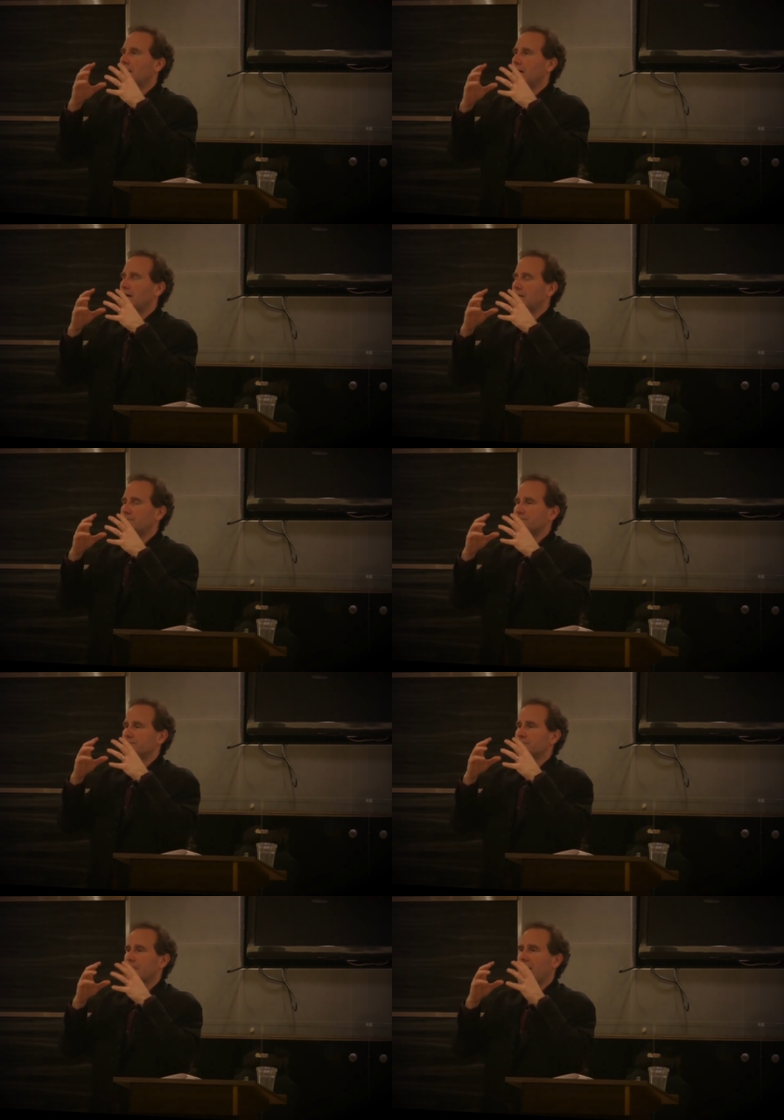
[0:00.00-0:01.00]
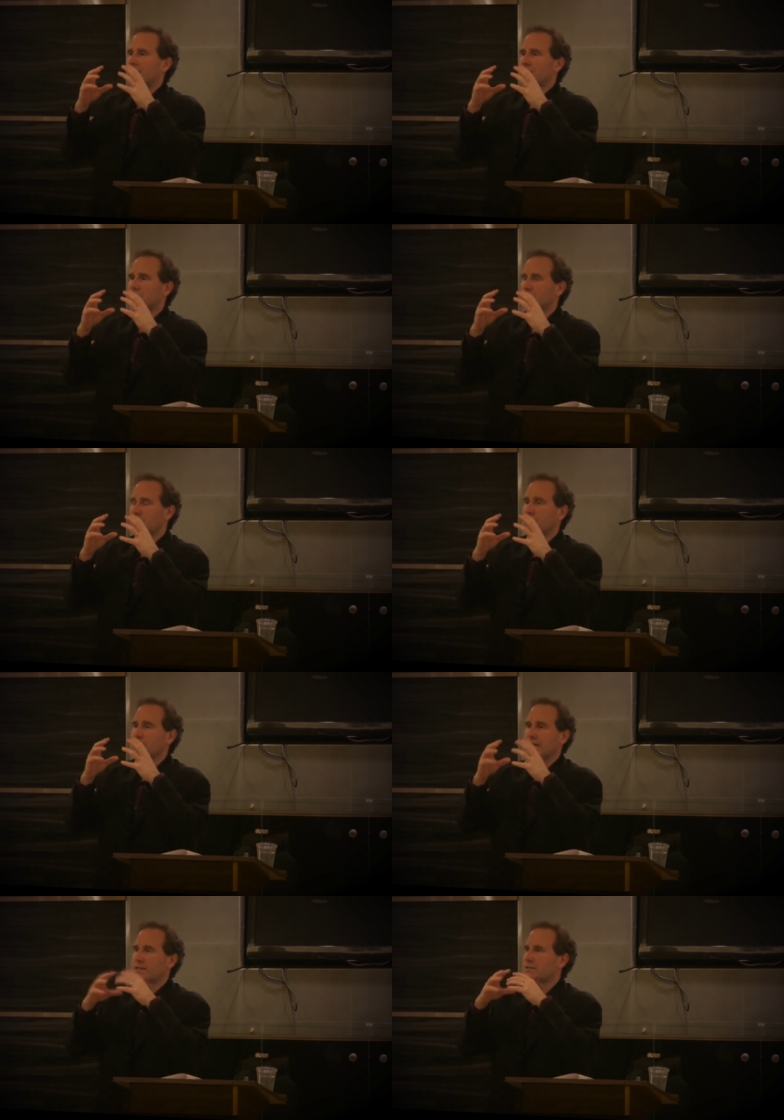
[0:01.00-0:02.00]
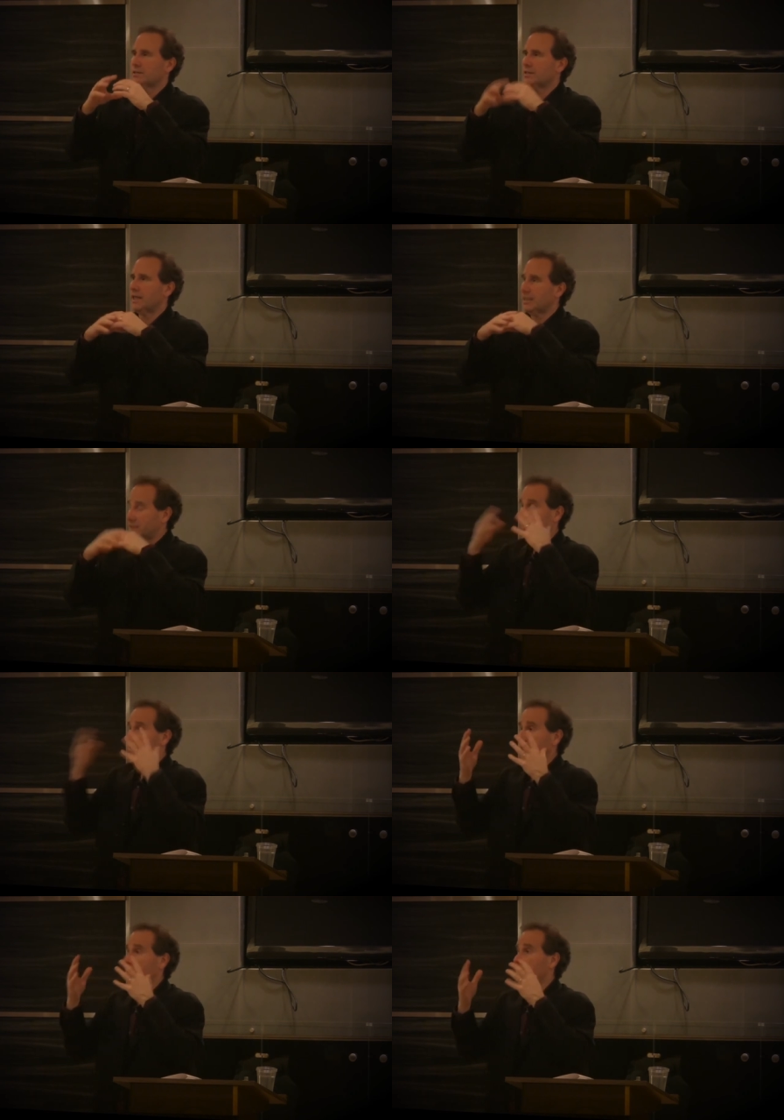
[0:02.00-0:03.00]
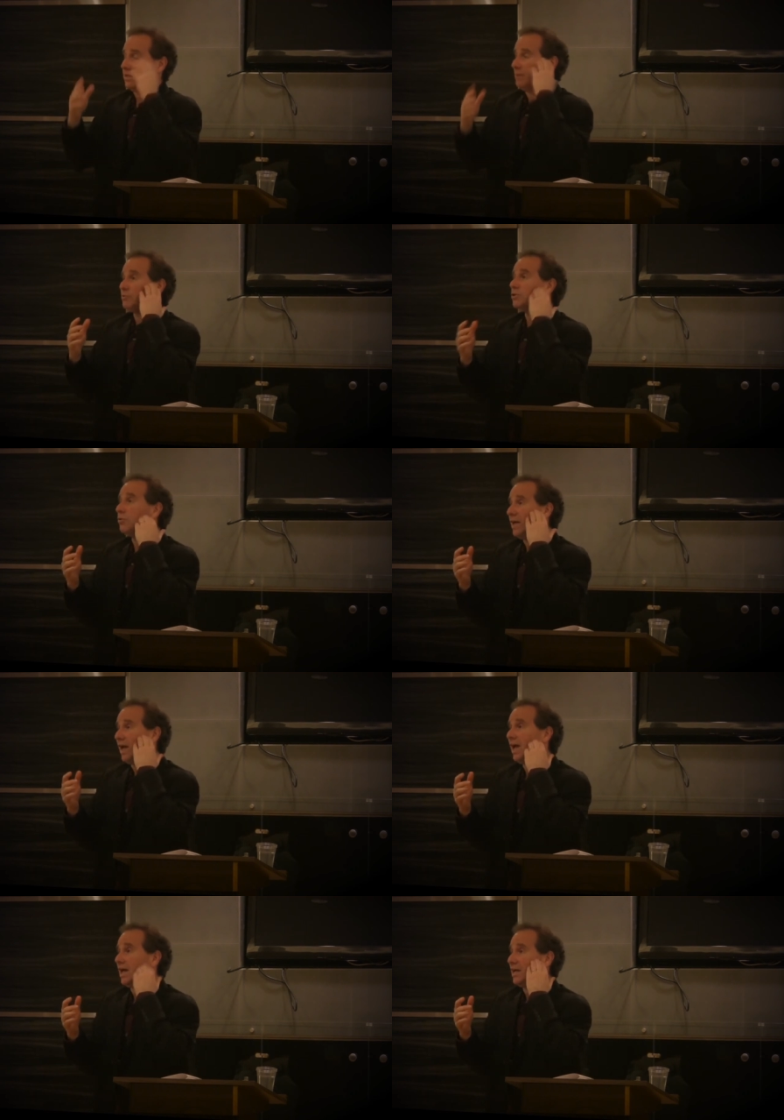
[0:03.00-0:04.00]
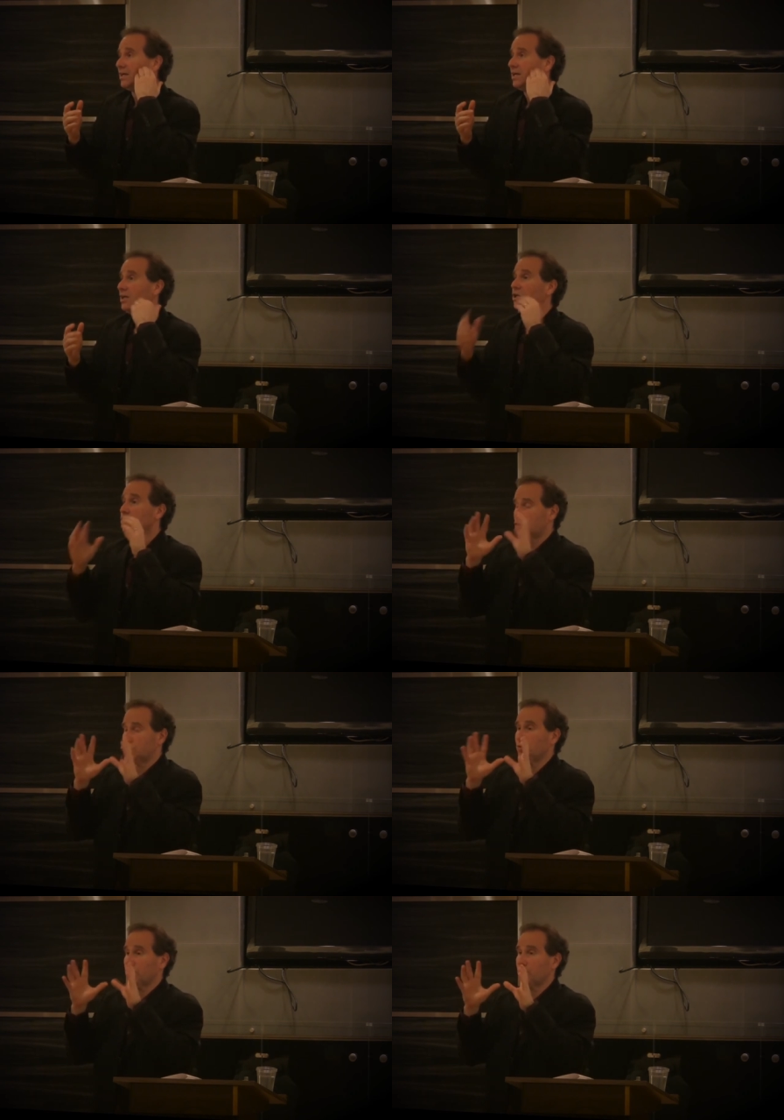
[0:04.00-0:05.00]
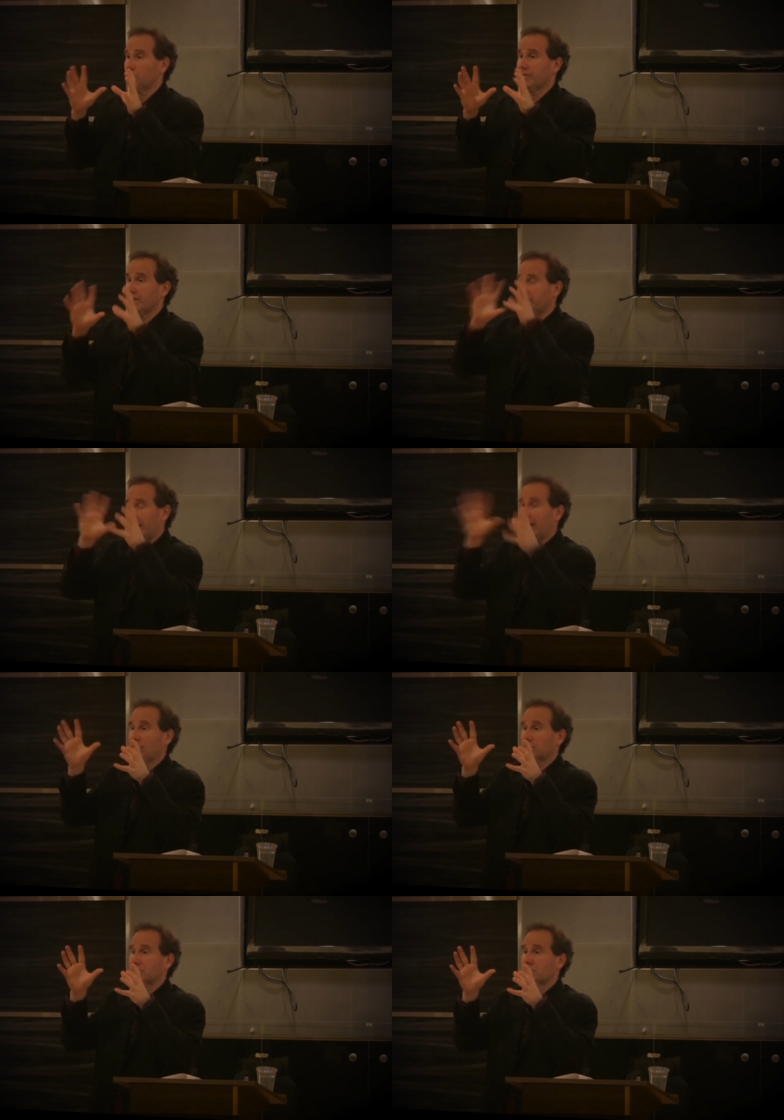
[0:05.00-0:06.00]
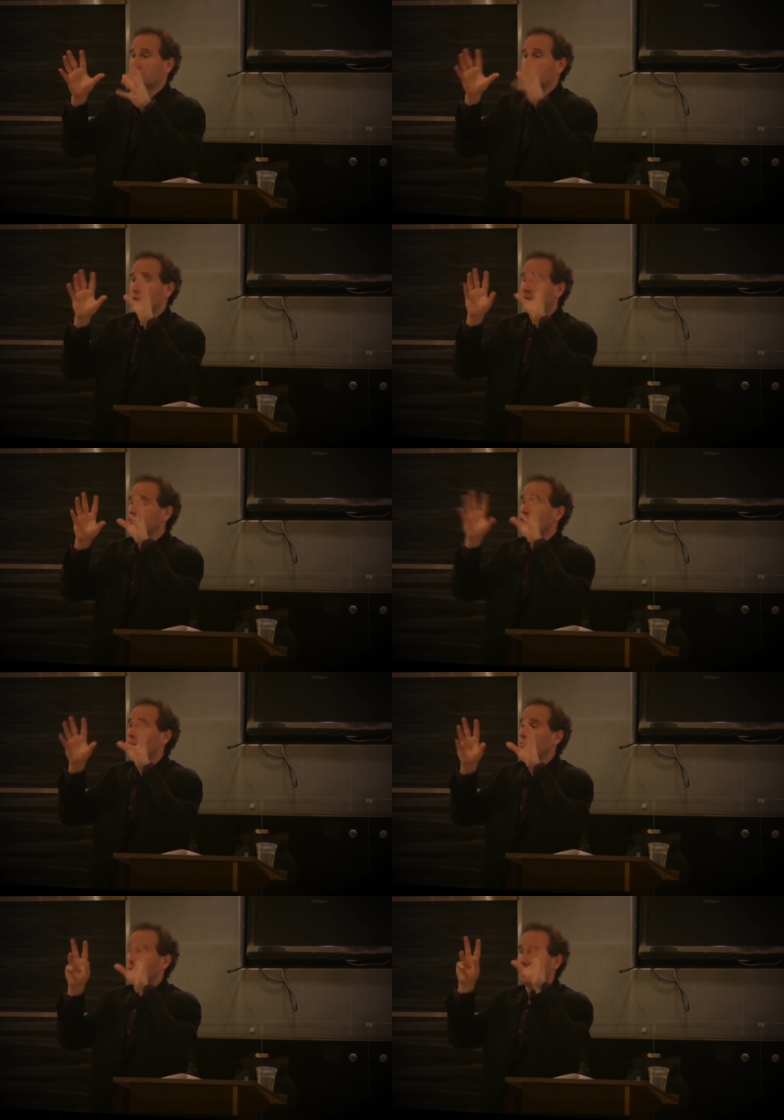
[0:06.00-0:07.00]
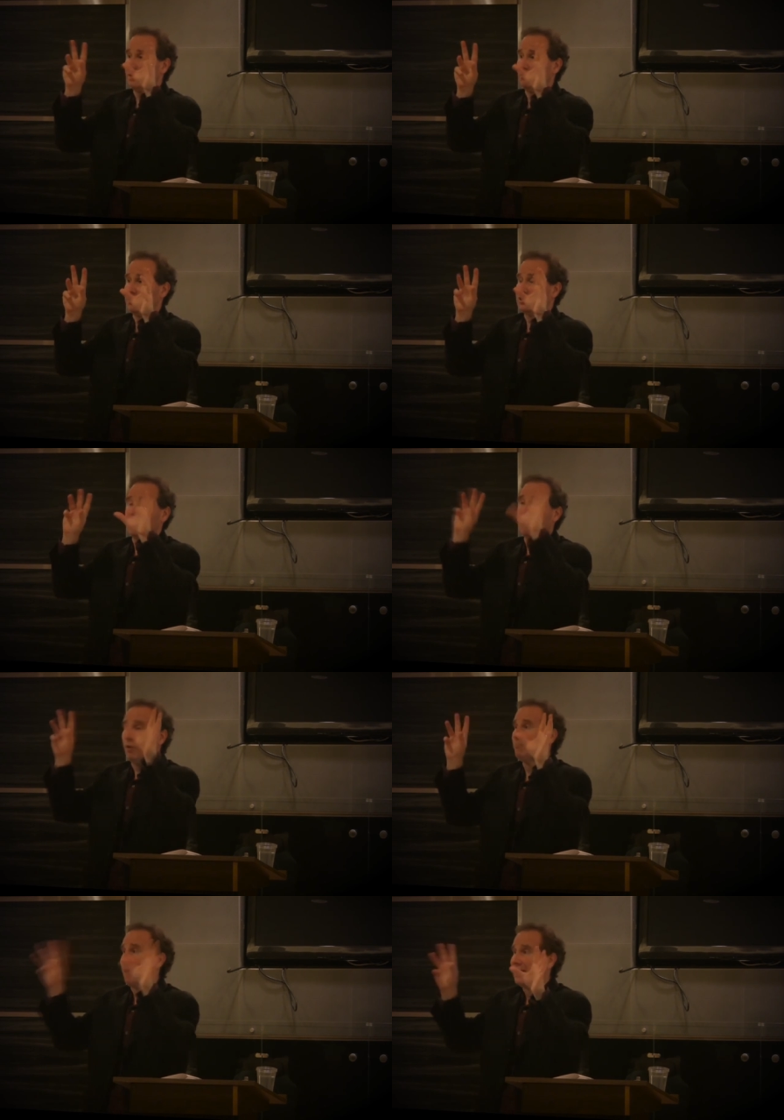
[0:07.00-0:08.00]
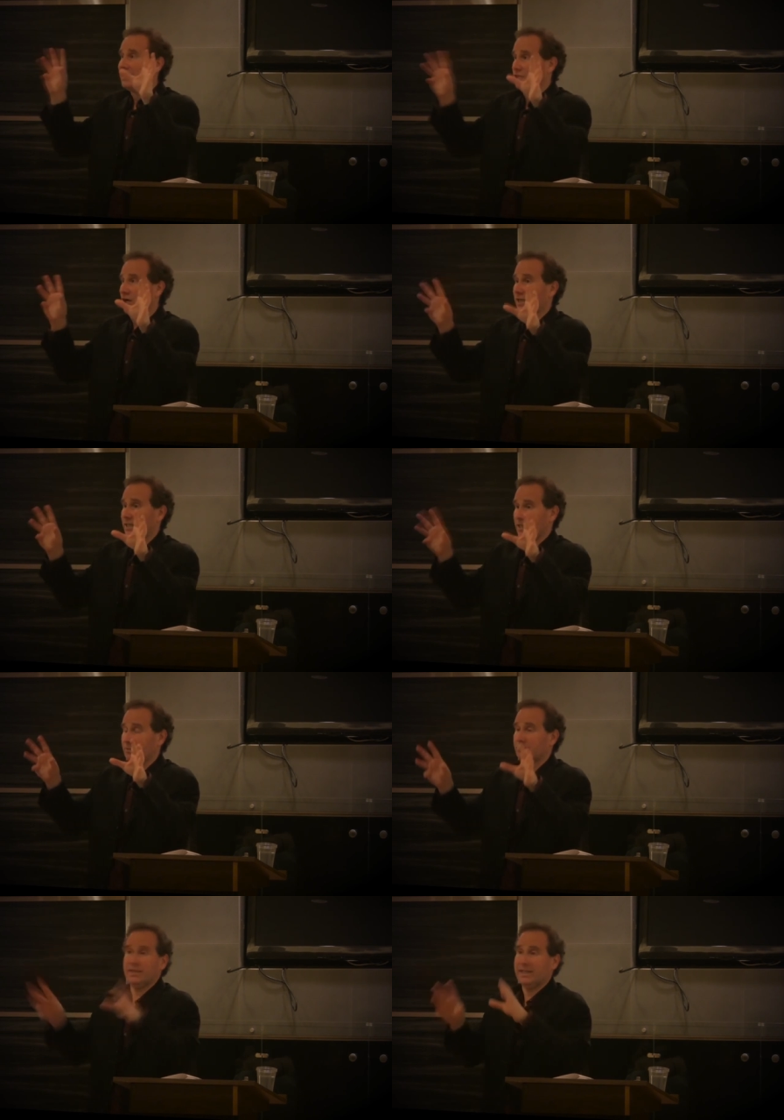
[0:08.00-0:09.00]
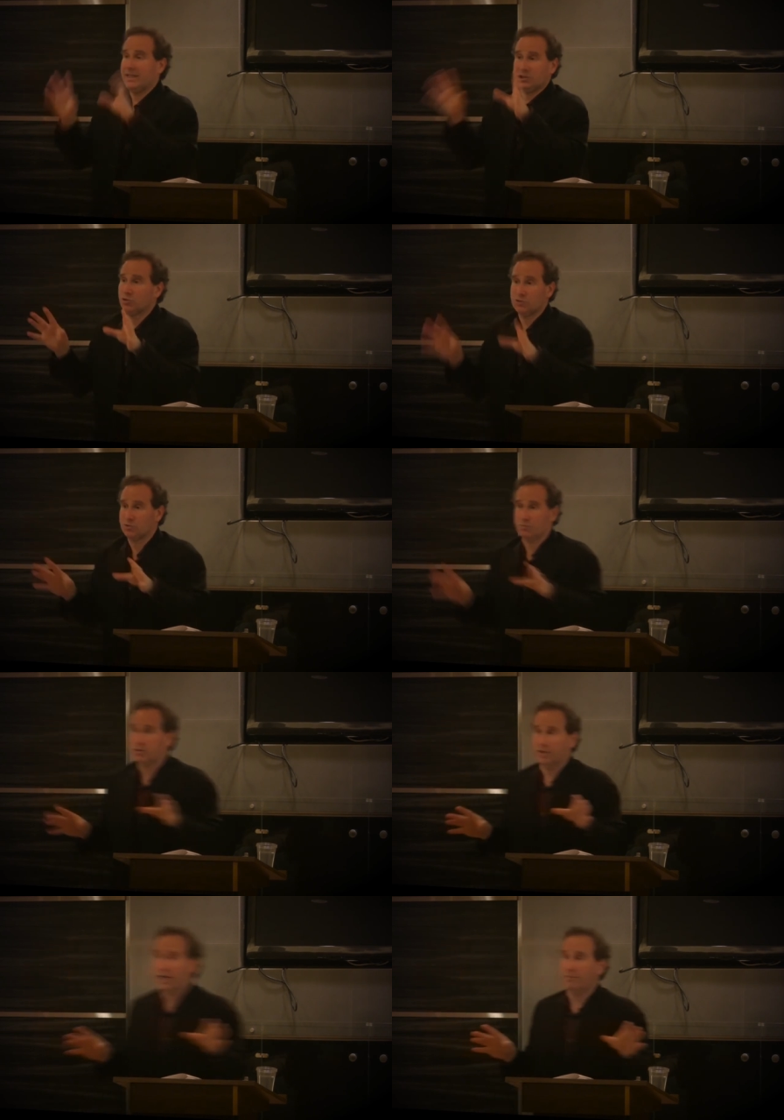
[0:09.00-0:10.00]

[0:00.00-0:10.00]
Um, and so they, they, they said it was okay to do a movie about, even though it was somewhat based on him, and they didn't use his real name.